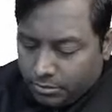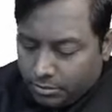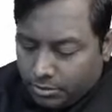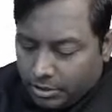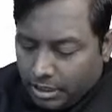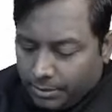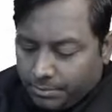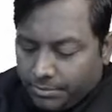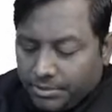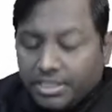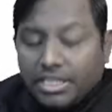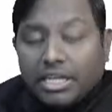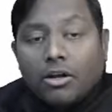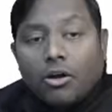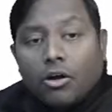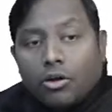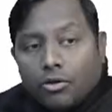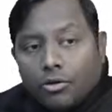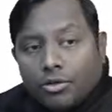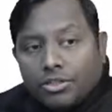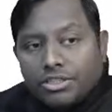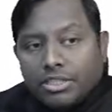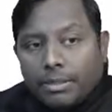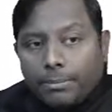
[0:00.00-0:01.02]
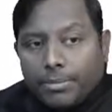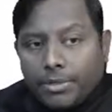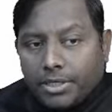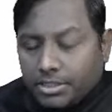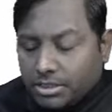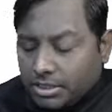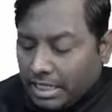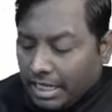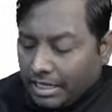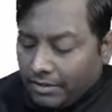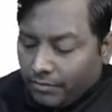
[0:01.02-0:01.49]
That means they are
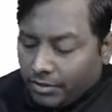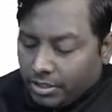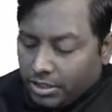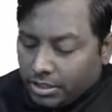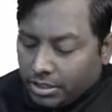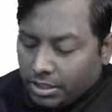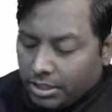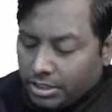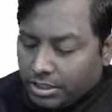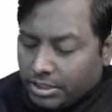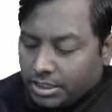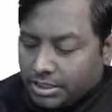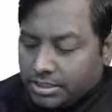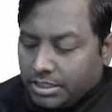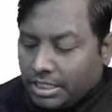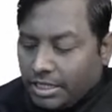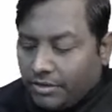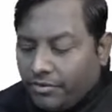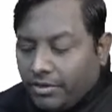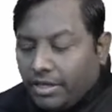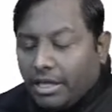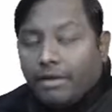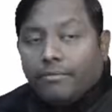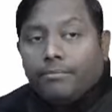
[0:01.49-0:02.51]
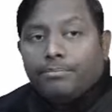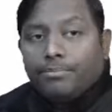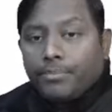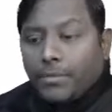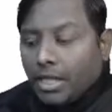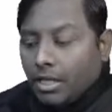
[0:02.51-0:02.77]
autoreceptors. And what are the drugs that we have?